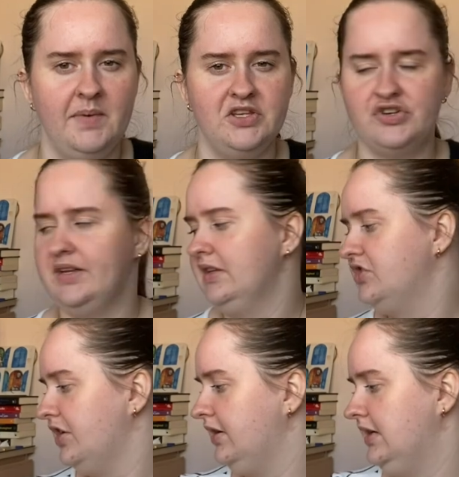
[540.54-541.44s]
might try the
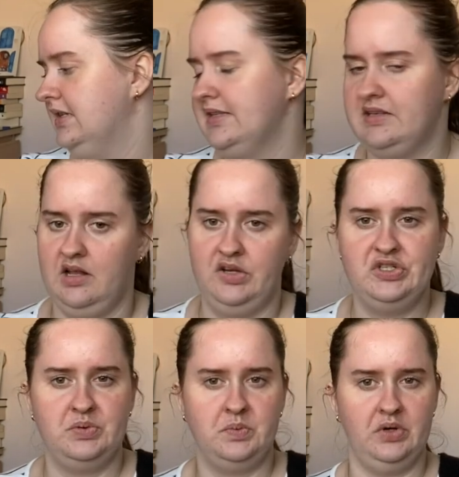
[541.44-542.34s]
cherry
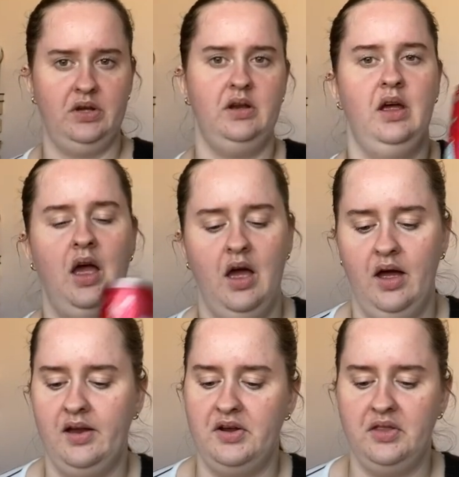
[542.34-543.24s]
slush one.
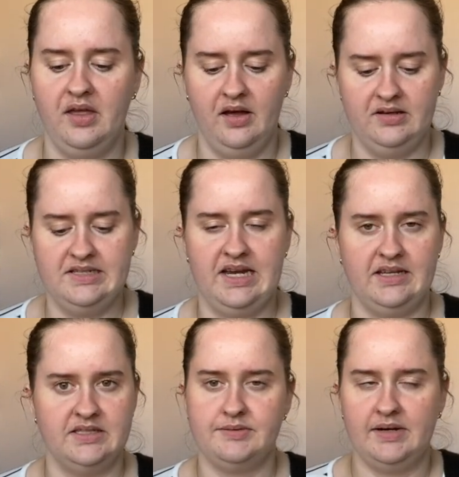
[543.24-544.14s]
I know that
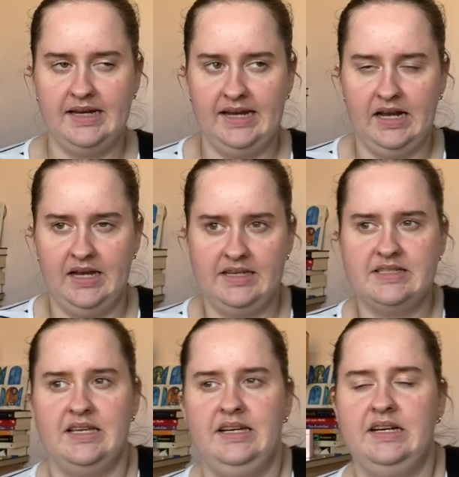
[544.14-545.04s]
Des really likes
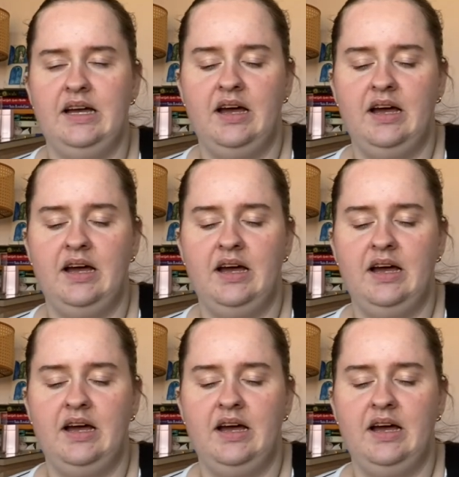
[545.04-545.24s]
it.